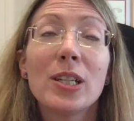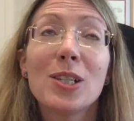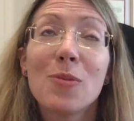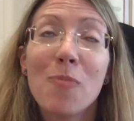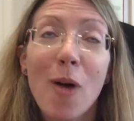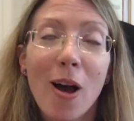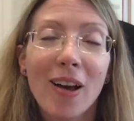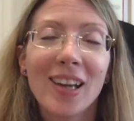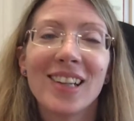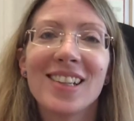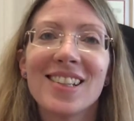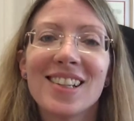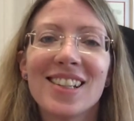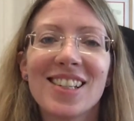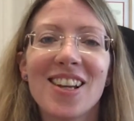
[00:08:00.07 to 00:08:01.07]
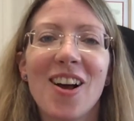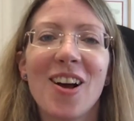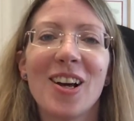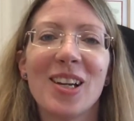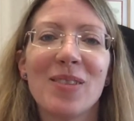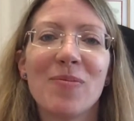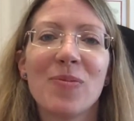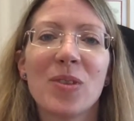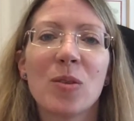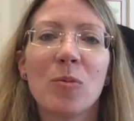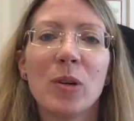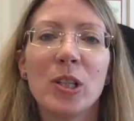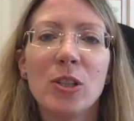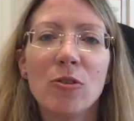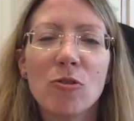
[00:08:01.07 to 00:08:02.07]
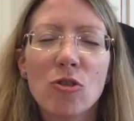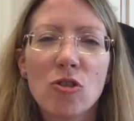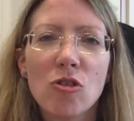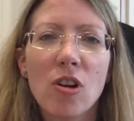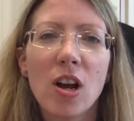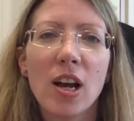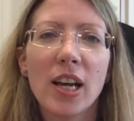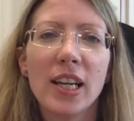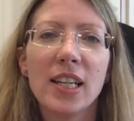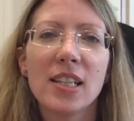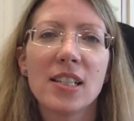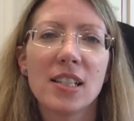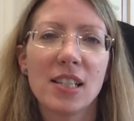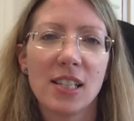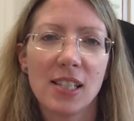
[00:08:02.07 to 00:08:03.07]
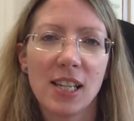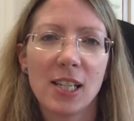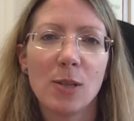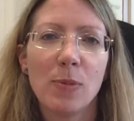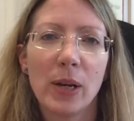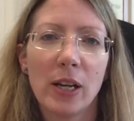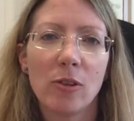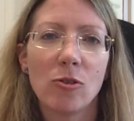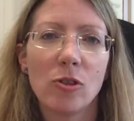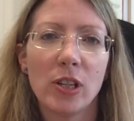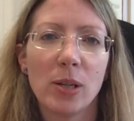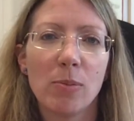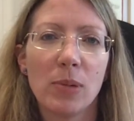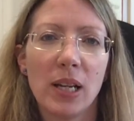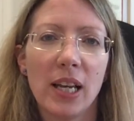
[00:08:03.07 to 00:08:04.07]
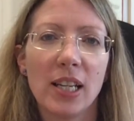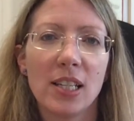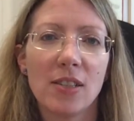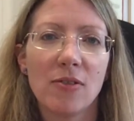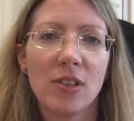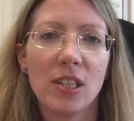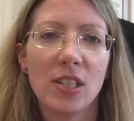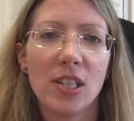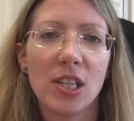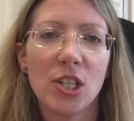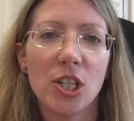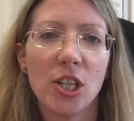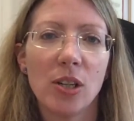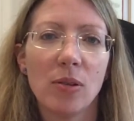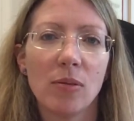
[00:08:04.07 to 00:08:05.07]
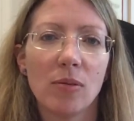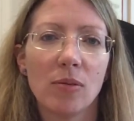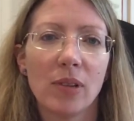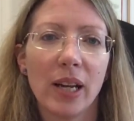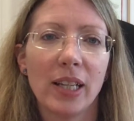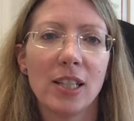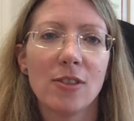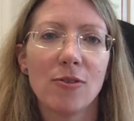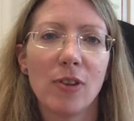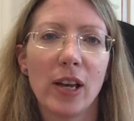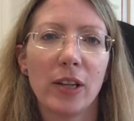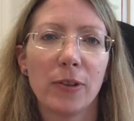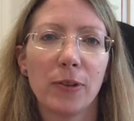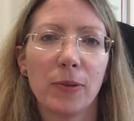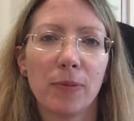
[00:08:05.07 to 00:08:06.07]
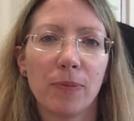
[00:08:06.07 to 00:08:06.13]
mind a time when you've tried to set a boundary in place for this issue and it's failed.